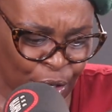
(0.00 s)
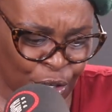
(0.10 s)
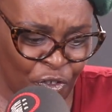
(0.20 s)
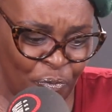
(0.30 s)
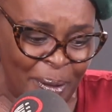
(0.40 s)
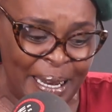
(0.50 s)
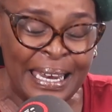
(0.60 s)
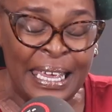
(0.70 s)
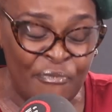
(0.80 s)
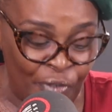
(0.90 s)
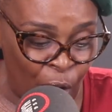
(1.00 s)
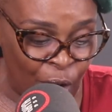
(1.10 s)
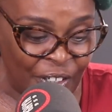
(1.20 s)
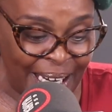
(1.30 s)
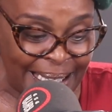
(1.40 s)
You've been
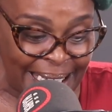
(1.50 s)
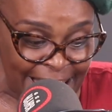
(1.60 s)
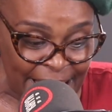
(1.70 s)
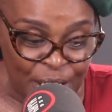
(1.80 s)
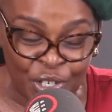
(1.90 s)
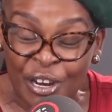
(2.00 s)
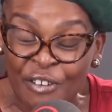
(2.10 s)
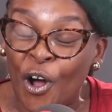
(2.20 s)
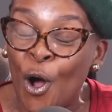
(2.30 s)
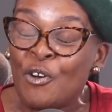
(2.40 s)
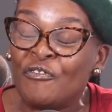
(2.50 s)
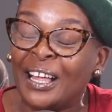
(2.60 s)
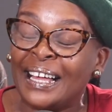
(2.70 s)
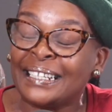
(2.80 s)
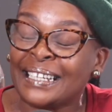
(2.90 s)
involved in the industry for
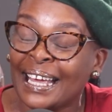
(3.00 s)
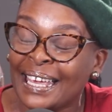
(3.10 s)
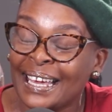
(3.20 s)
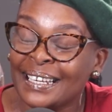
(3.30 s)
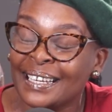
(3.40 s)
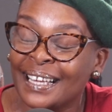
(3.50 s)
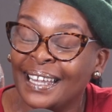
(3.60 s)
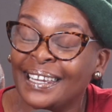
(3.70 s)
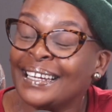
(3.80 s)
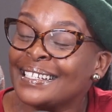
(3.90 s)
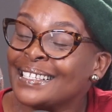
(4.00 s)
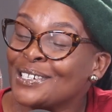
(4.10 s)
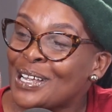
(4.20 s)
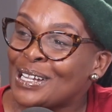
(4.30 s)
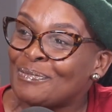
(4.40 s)
over a decade. Ladies and
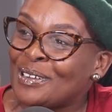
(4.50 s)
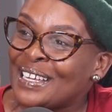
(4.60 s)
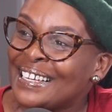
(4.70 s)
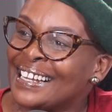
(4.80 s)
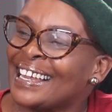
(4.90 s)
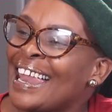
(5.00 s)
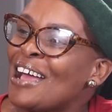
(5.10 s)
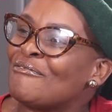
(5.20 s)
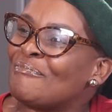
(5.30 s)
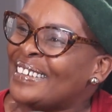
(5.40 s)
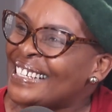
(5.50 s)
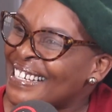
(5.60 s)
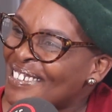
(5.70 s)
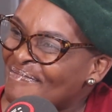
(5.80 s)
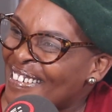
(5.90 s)
gentlemen, Clive
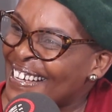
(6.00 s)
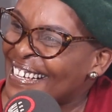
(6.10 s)
Mathibe.